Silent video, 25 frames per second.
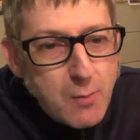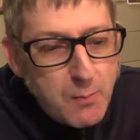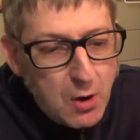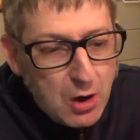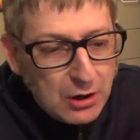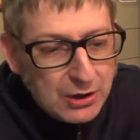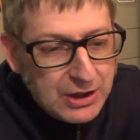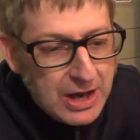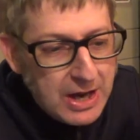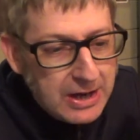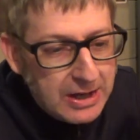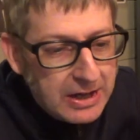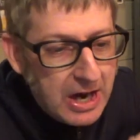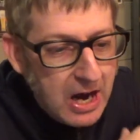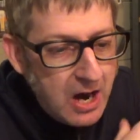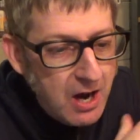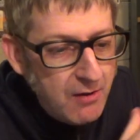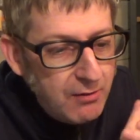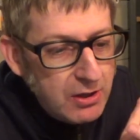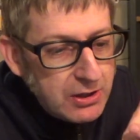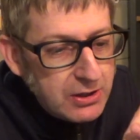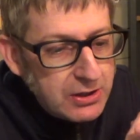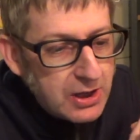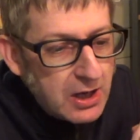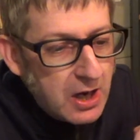by their
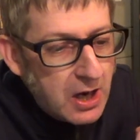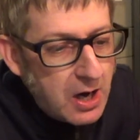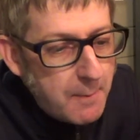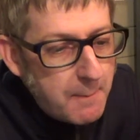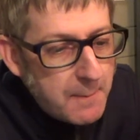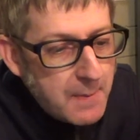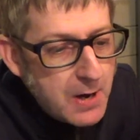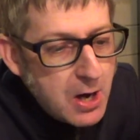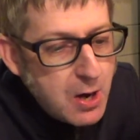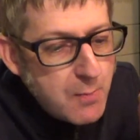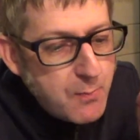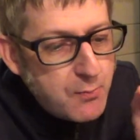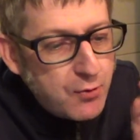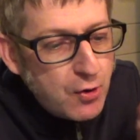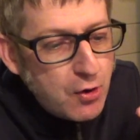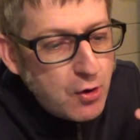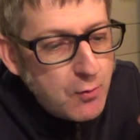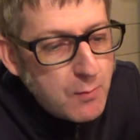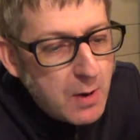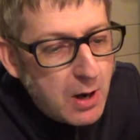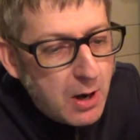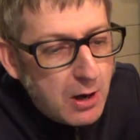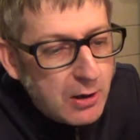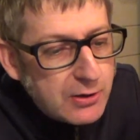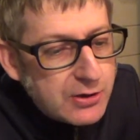current
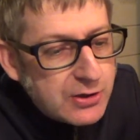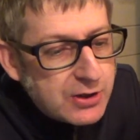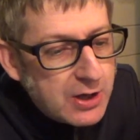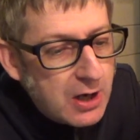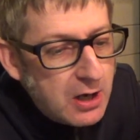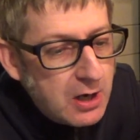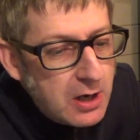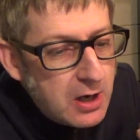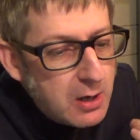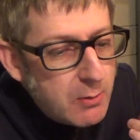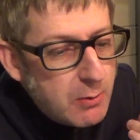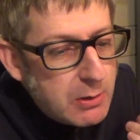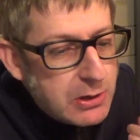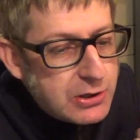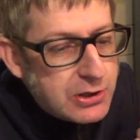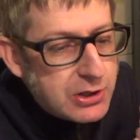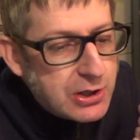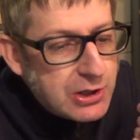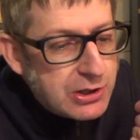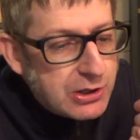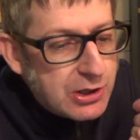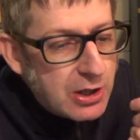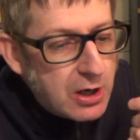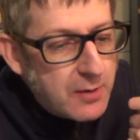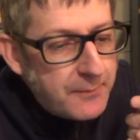brewmaster, which
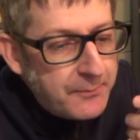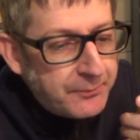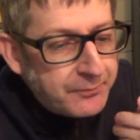is